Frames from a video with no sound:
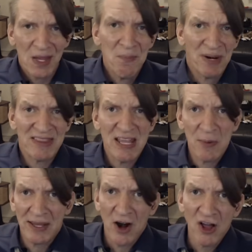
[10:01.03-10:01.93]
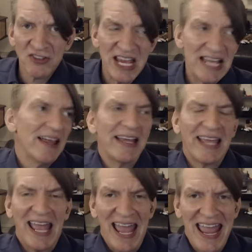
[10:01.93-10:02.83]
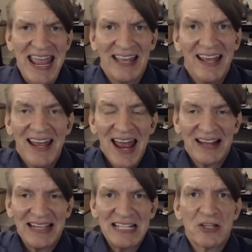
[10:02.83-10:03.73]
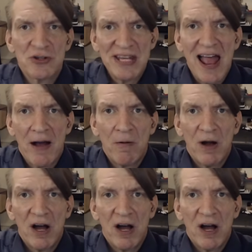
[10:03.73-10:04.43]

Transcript: But I think we can all say, like, hey, at least there's now